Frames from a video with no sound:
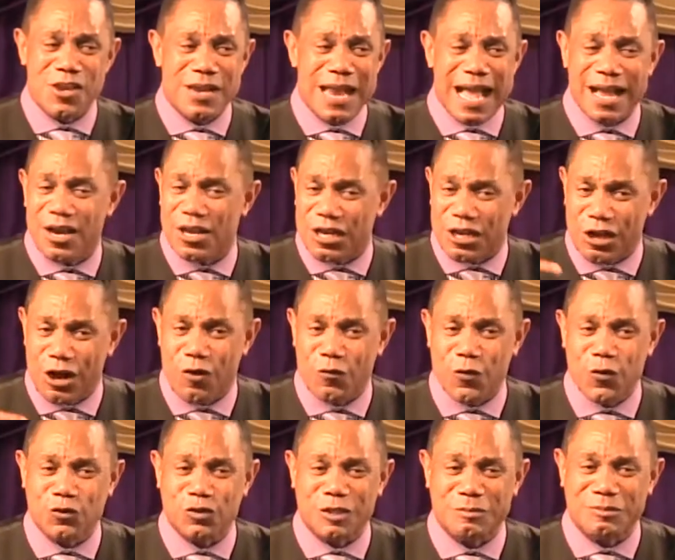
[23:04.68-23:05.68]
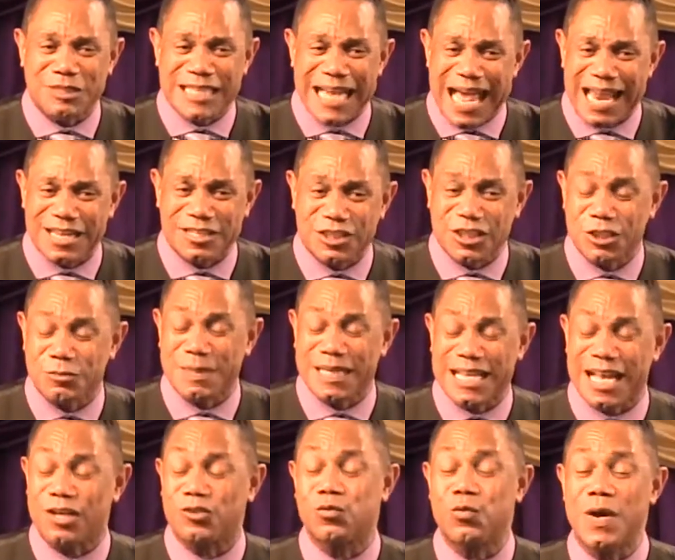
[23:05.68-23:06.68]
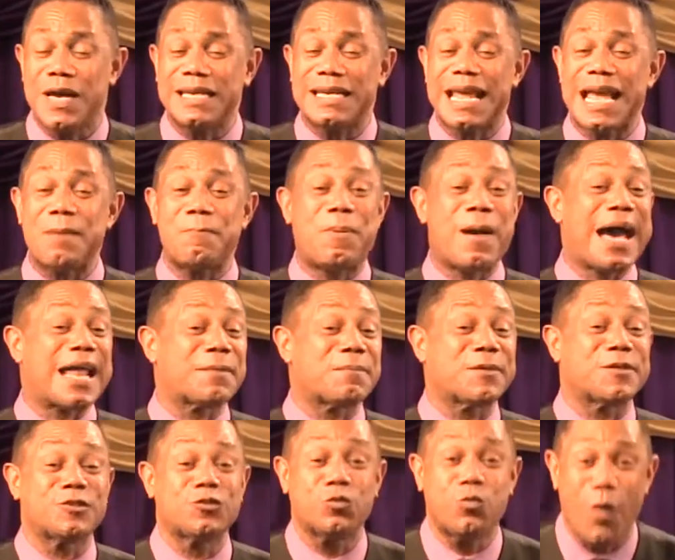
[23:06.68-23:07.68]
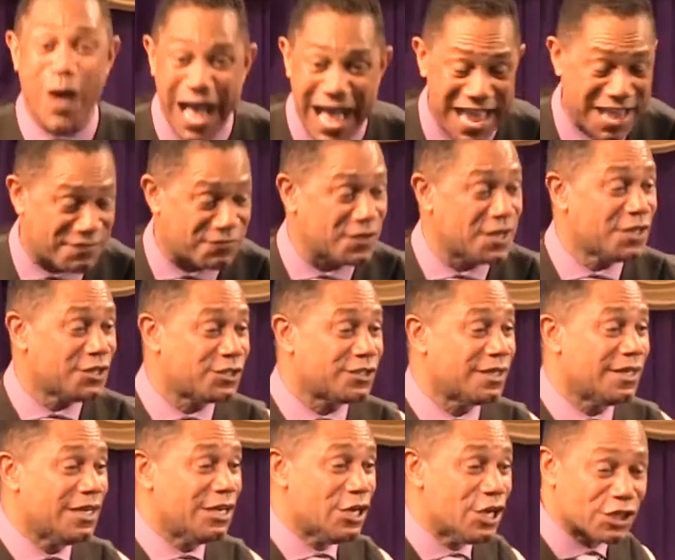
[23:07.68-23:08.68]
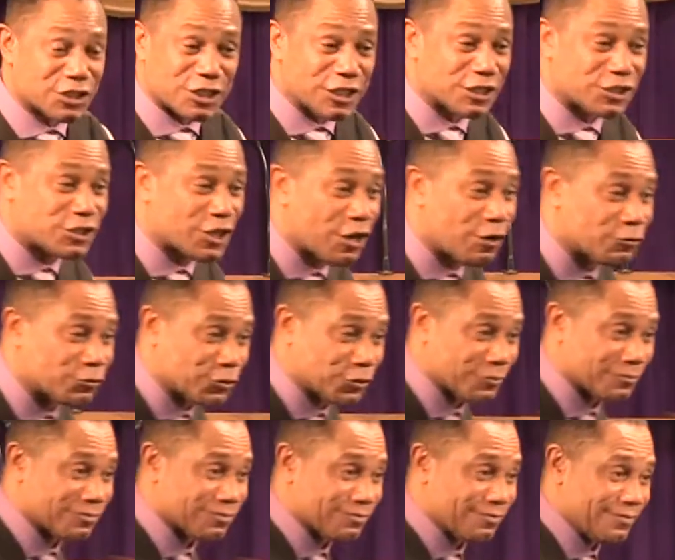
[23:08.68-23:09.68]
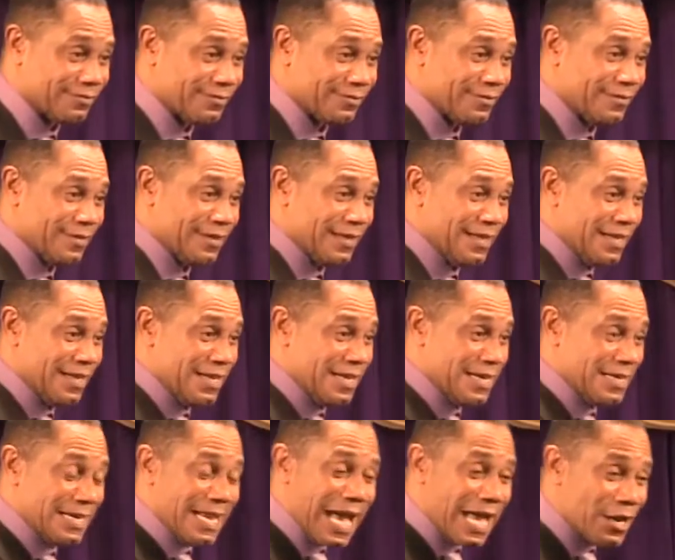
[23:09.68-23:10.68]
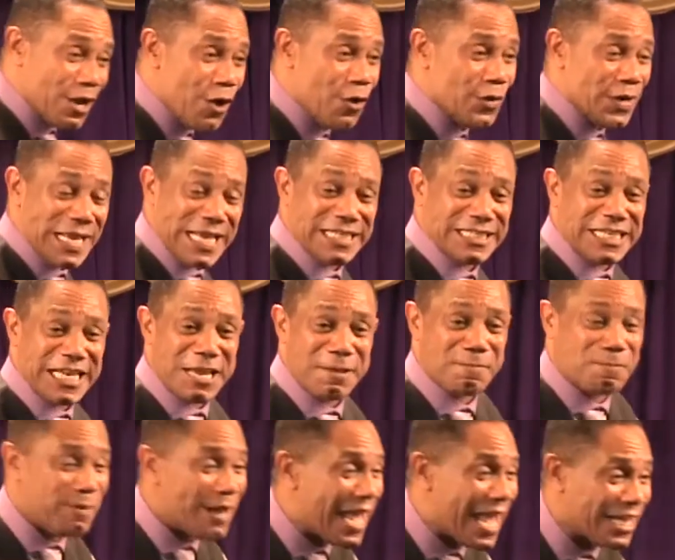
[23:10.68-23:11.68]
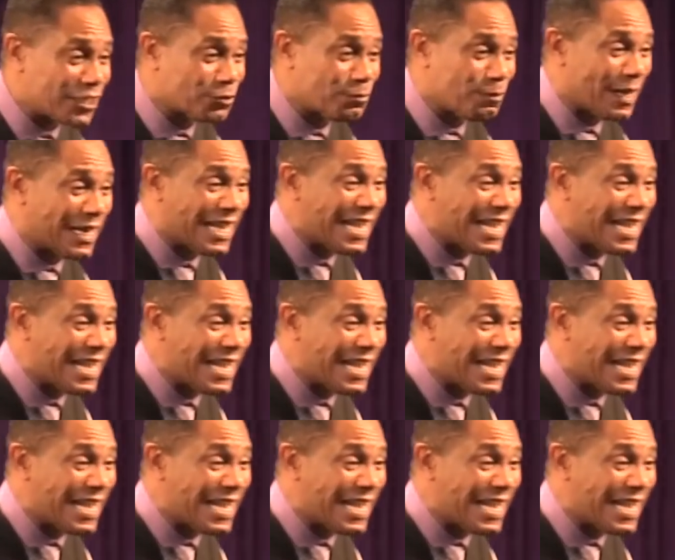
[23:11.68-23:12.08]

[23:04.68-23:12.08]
you're not going to go through some challenges, because one day Potiphar's wife looked at Joseph. Not only is he blessed, but